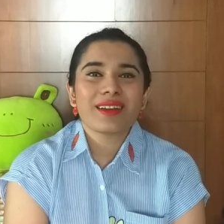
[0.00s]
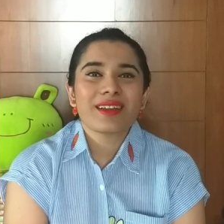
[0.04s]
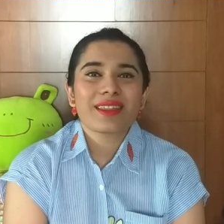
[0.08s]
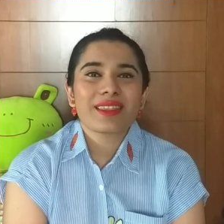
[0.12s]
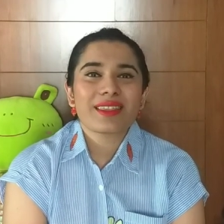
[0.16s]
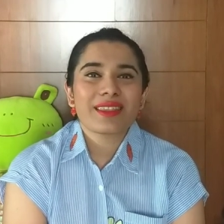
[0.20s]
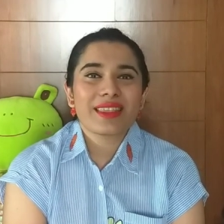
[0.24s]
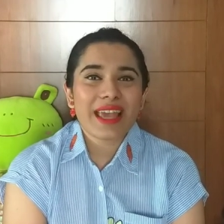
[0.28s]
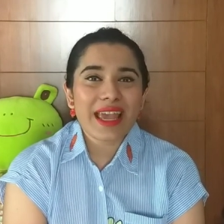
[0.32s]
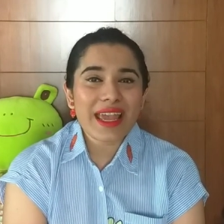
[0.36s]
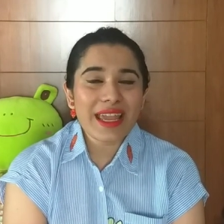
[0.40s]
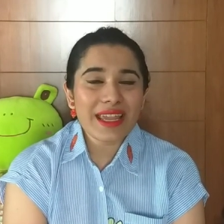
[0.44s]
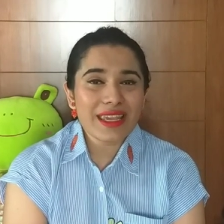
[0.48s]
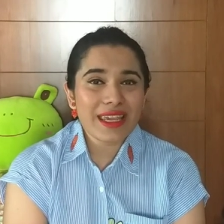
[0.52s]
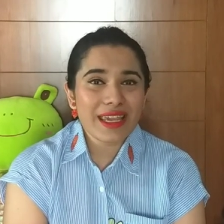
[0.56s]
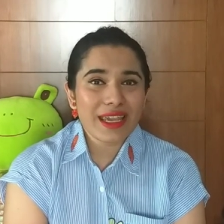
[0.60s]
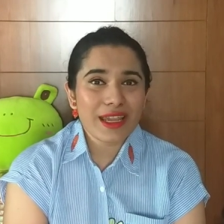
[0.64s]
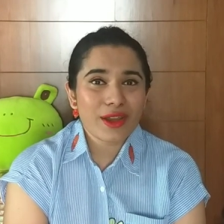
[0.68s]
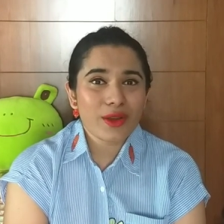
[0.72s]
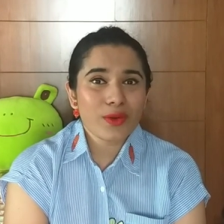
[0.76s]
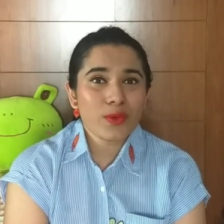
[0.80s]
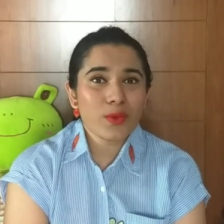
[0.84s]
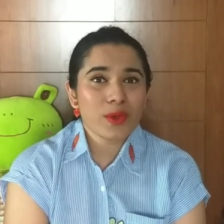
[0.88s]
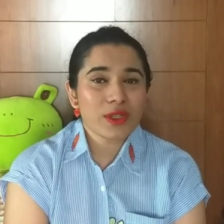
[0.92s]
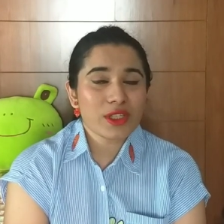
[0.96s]
their
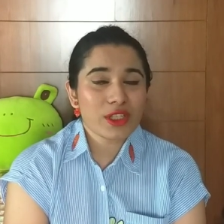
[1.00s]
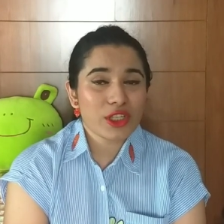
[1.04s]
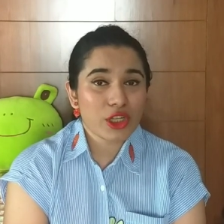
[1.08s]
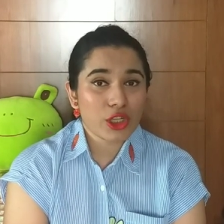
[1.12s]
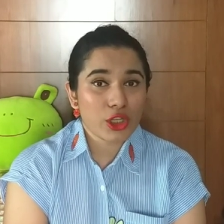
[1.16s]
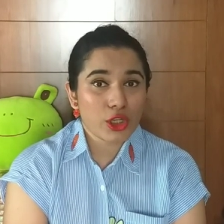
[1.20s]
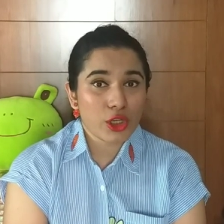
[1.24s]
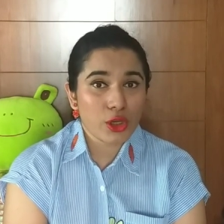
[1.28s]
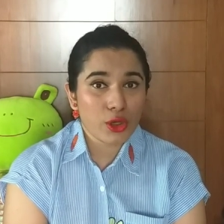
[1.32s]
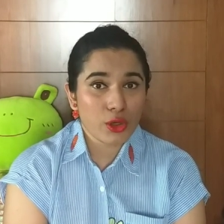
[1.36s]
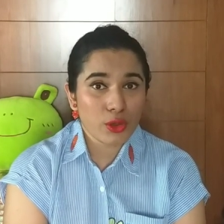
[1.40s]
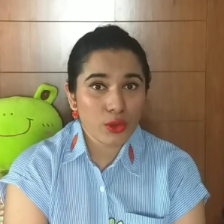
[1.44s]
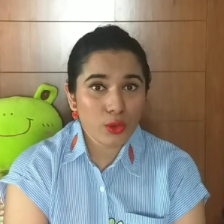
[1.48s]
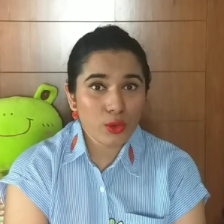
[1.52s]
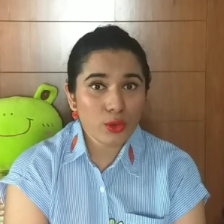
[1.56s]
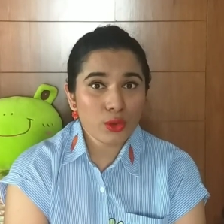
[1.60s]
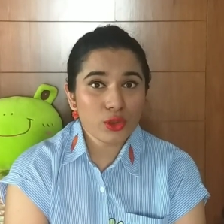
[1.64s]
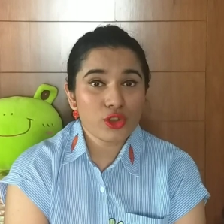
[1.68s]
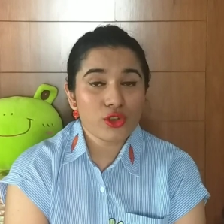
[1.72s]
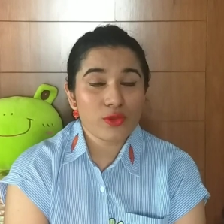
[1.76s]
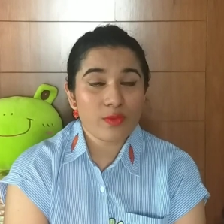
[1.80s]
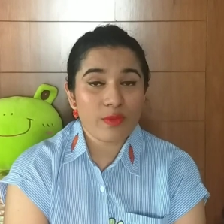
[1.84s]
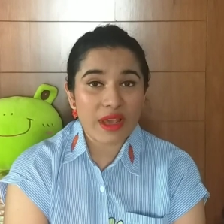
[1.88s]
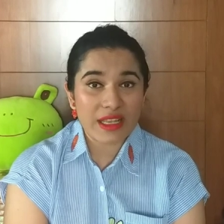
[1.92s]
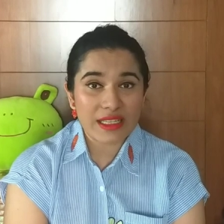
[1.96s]
king was a
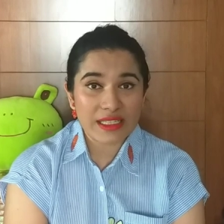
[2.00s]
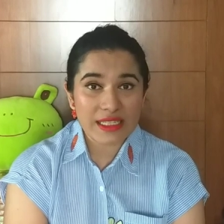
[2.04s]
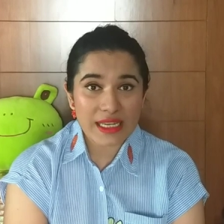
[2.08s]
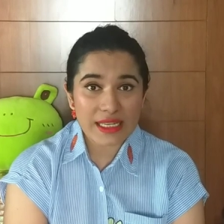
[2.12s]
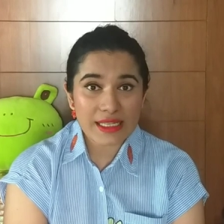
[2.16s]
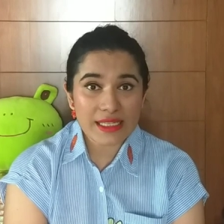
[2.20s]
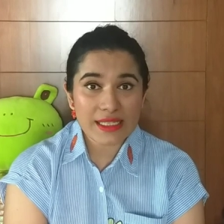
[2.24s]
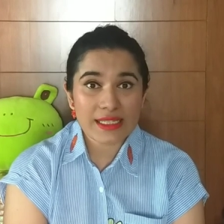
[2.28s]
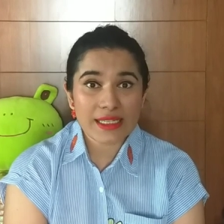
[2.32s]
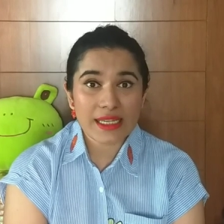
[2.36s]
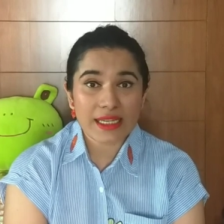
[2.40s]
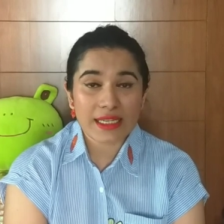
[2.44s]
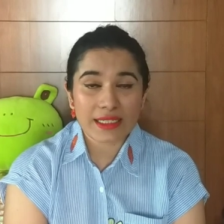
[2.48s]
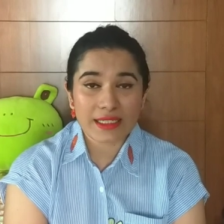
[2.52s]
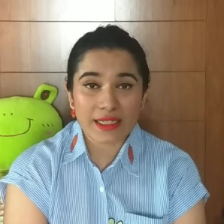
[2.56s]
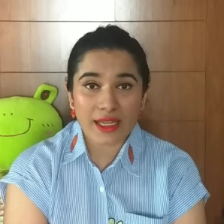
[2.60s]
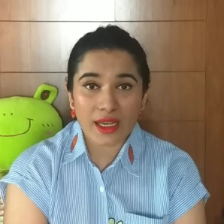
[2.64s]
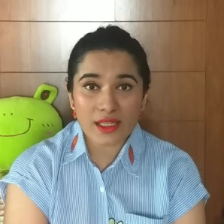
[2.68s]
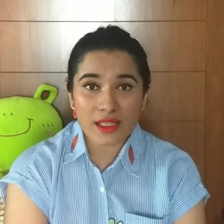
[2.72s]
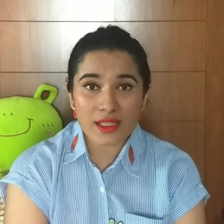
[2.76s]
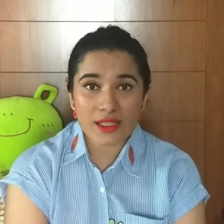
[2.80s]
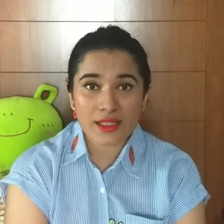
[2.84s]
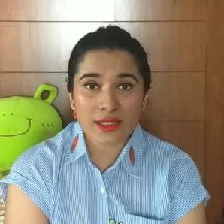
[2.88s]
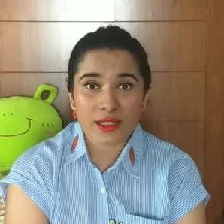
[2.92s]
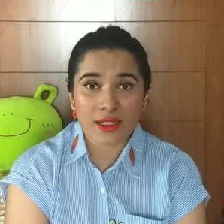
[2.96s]
huge majestic
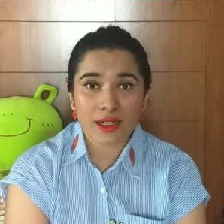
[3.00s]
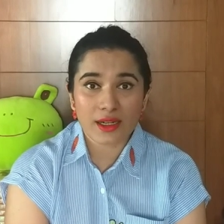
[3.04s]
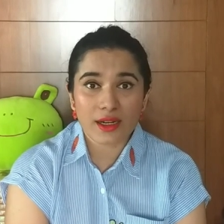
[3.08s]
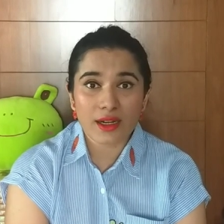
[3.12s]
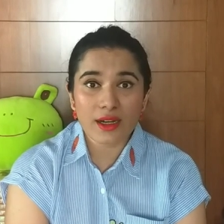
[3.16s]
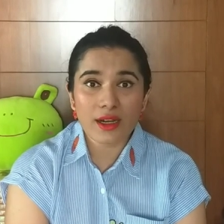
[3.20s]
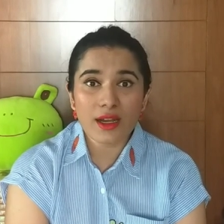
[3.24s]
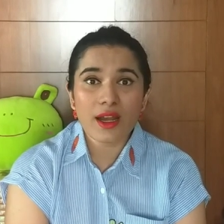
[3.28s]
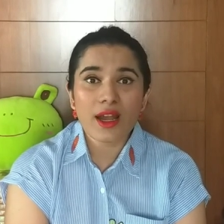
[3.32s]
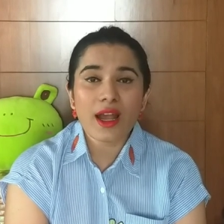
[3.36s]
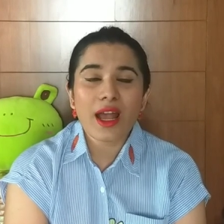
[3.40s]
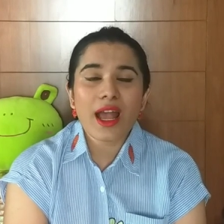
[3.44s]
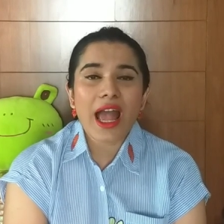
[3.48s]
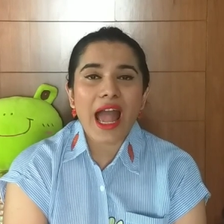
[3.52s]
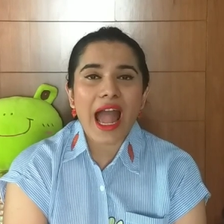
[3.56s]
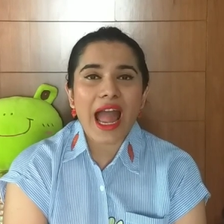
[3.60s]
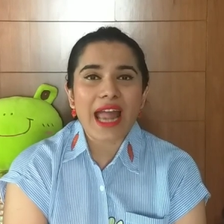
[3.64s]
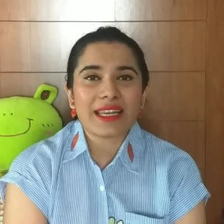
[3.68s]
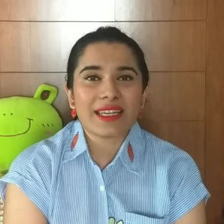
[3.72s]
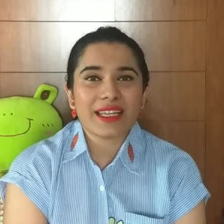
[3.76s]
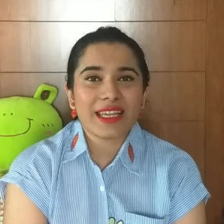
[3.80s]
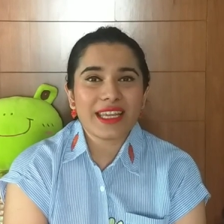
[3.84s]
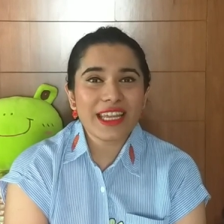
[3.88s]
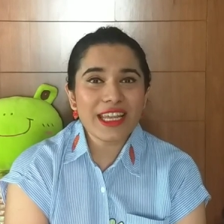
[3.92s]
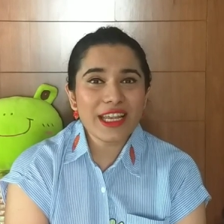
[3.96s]
tusker
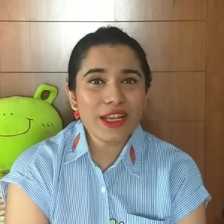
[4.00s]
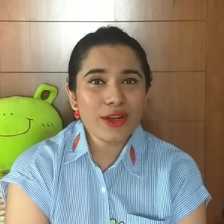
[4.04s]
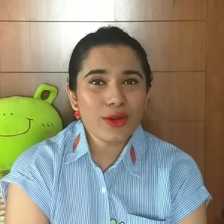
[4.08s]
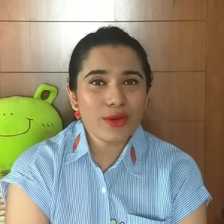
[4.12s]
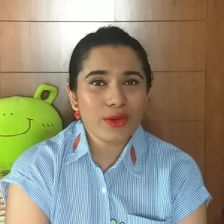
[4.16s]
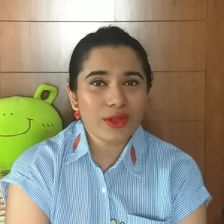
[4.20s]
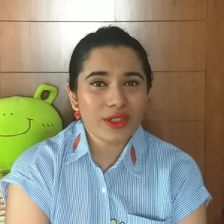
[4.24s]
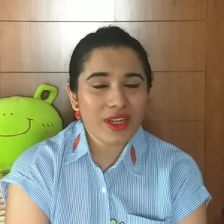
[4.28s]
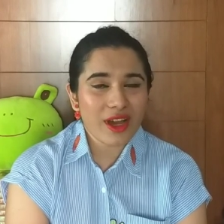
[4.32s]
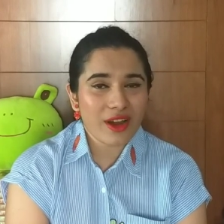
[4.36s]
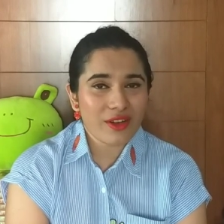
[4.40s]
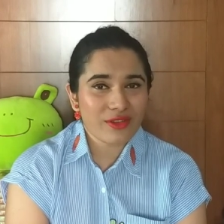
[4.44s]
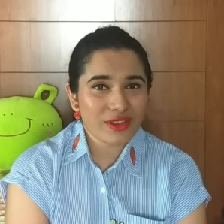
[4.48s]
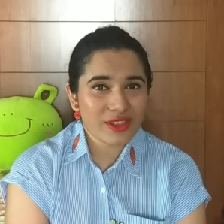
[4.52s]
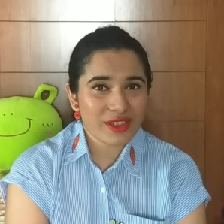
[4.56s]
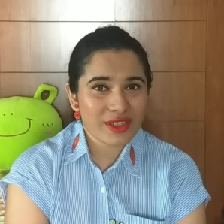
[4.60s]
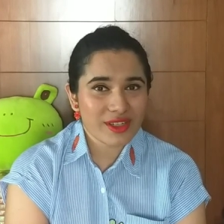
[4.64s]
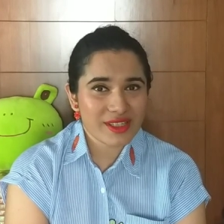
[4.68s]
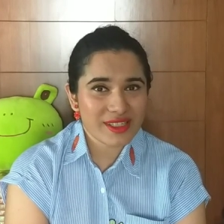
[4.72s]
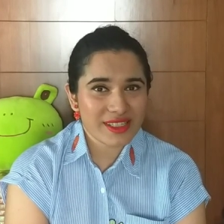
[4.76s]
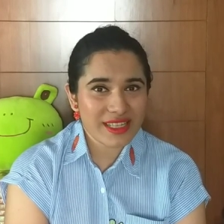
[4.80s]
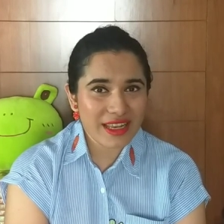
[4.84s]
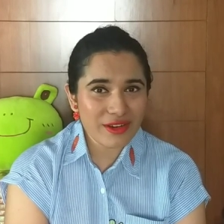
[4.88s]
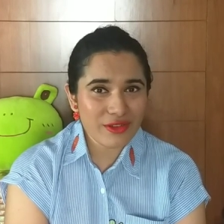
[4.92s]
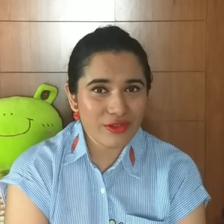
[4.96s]
and he looked after
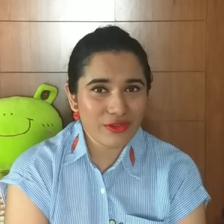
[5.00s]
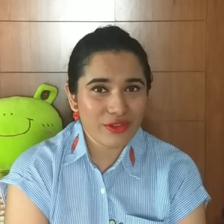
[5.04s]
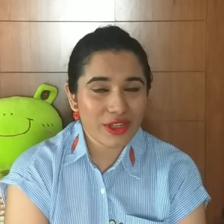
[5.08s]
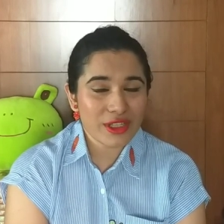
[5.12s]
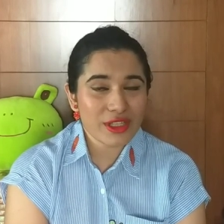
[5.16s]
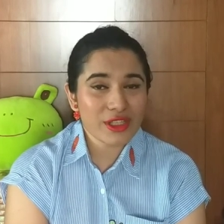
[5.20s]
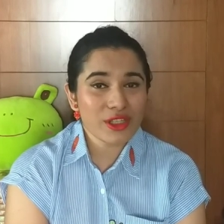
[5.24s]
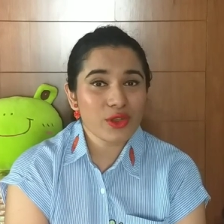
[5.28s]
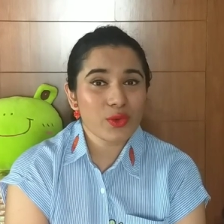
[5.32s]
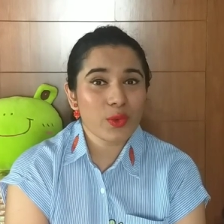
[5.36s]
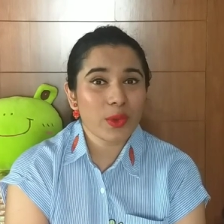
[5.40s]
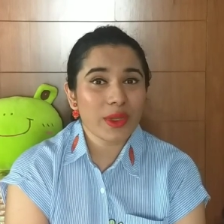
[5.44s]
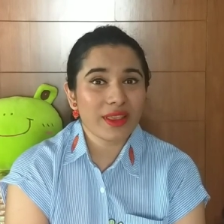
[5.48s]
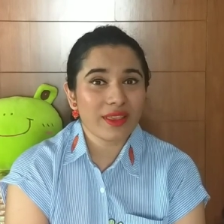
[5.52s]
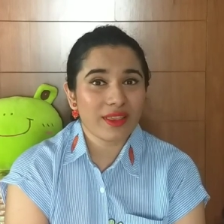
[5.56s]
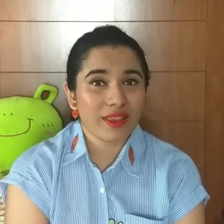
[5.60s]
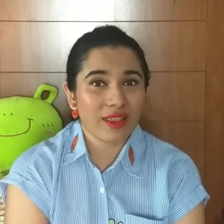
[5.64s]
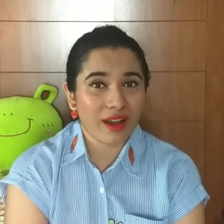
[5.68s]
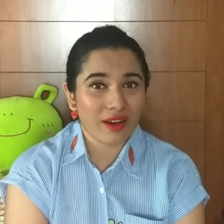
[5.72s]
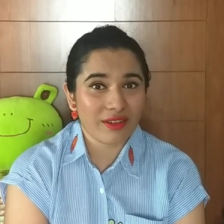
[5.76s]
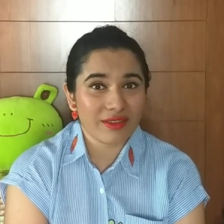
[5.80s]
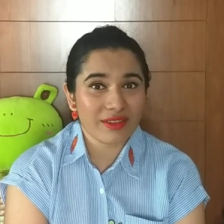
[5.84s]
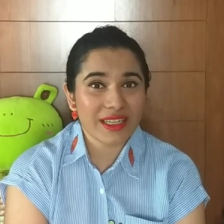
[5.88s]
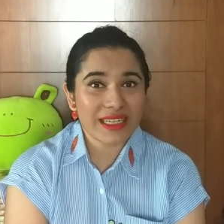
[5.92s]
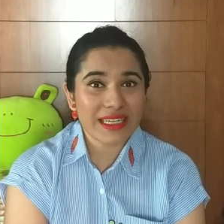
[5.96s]
his elephants with
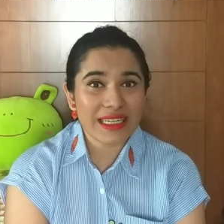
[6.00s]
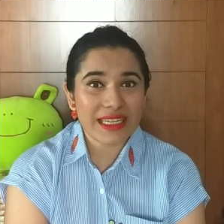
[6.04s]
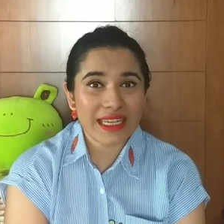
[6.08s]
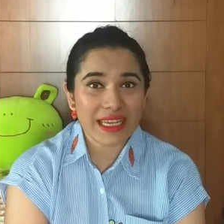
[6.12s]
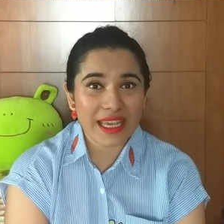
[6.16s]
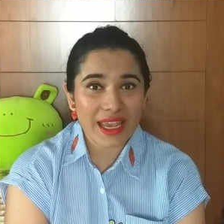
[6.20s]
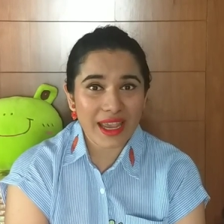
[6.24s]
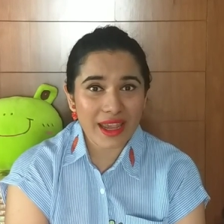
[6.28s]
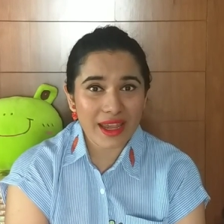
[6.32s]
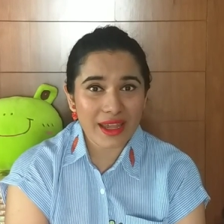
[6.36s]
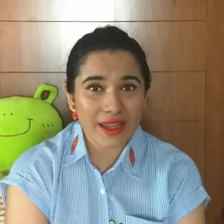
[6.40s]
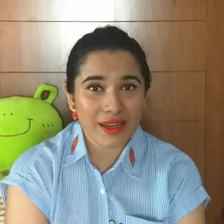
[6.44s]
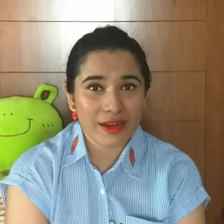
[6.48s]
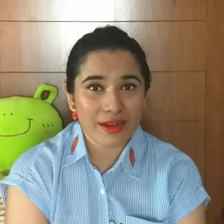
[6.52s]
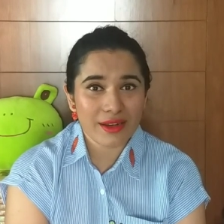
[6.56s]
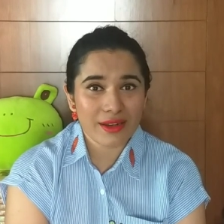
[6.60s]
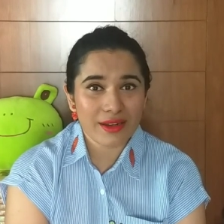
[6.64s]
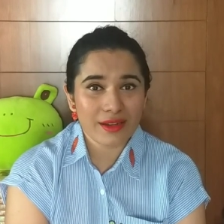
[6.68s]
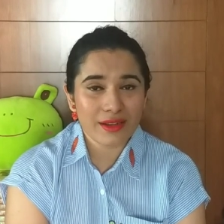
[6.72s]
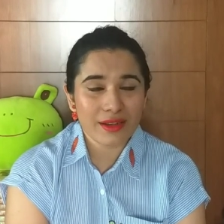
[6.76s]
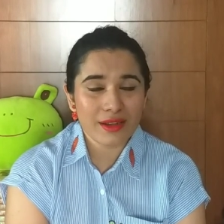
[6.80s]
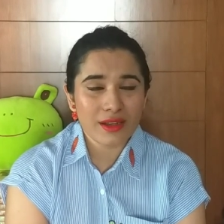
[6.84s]
love and care.